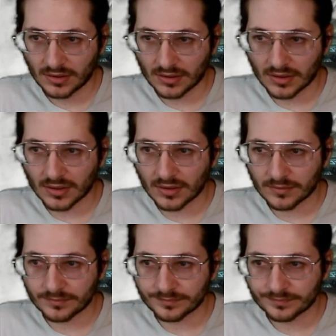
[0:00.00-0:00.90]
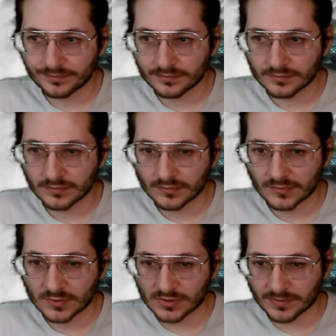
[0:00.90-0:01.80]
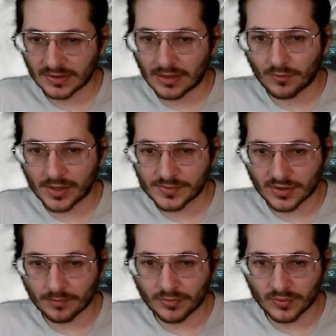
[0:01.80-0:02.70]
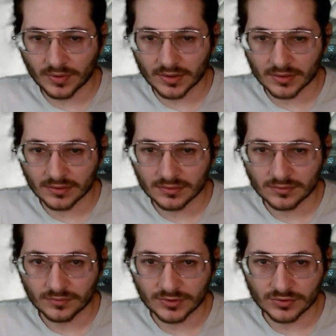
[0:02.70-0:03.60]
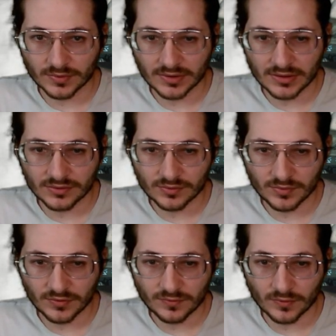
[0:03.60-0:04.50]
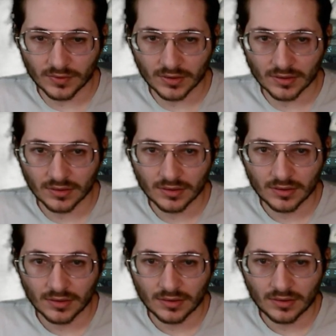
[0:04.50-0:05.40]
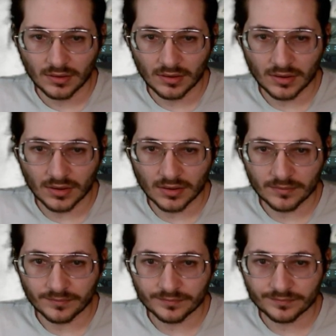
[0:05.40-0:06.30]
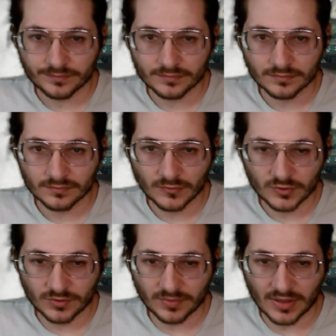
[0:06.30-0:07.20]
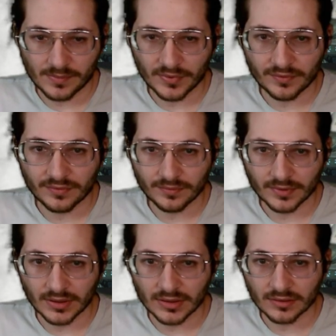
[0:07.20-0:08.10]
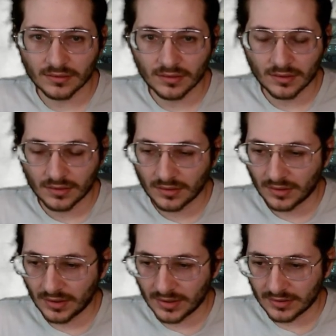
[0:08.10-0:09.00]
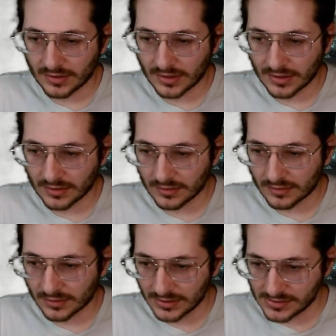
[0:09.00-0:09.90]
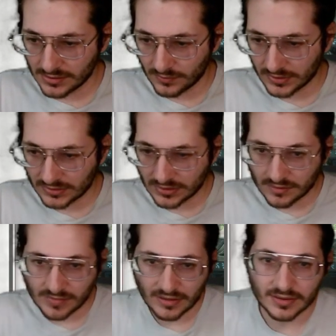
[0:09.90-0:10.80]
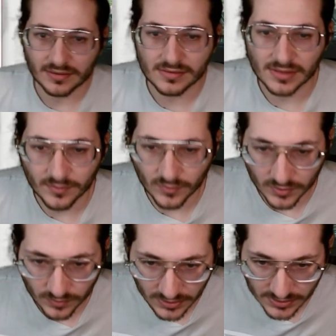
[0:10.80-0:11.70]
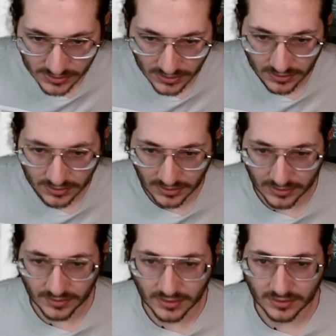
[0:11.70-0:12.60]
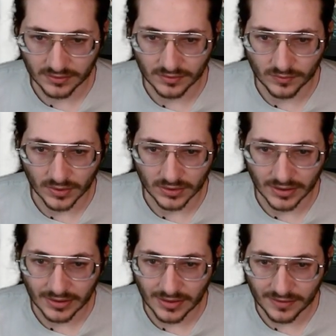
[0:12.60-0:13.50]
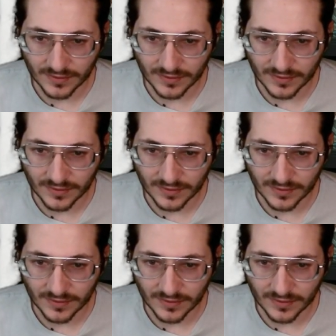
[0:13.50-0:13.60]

Something that wipes our board. What these would be for. Probably put 3. And then let's see what Malekith's sideboard was. I know they included one. Leyline of